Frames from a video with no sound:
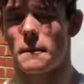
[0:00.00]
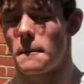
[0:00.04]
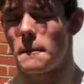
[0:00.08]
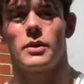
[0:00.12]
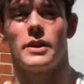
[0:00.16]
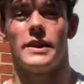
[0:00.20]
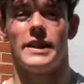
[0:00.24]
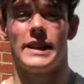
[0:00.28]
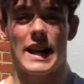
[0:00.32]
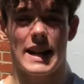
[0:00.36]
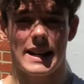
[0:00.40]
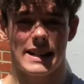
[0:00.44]
The
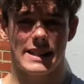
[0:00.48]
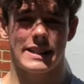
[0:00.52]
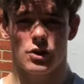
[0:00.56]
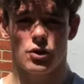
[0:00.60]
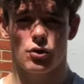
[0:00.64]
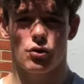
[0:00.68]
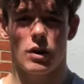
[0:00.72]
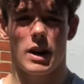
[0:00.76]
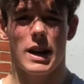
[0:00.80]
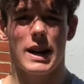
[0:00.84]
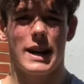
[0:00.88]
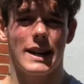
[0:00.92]
next
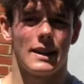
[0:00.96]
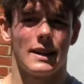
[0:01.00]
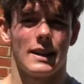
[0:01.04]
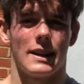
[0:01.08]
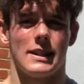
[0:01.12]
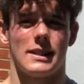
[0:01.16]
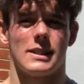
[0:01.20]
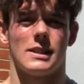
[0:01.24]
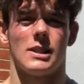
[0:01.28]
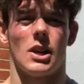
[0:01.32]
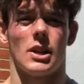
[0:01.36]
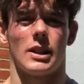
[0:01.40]
trick
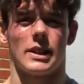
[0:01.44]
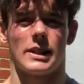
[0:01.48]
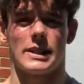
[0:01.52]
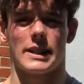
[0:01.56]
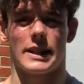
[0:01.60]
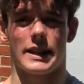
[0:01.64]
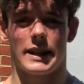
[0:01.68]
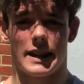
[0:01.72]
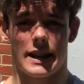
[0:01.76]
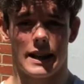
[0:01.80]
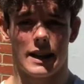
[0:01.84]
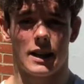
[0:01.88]
is learning to
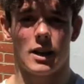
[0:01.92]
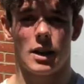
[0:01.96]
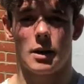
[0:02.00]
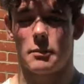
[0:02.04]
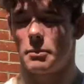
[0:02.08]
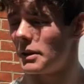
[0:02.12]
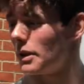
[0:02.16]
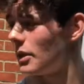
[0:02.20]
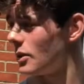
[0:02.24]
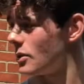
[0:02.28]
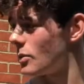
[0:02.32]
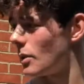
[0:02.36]
kick up
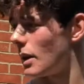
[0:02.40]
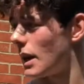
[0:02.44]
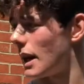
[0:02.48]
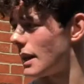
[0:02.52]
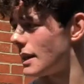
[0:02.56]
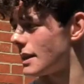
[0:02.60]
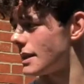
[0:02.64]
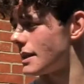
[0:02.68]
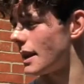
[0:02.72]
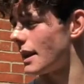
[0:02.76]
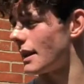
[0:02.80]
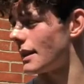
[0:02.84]
into a
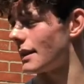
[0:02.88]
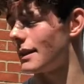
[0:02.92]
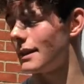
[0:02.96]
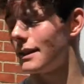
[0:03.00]
handstand.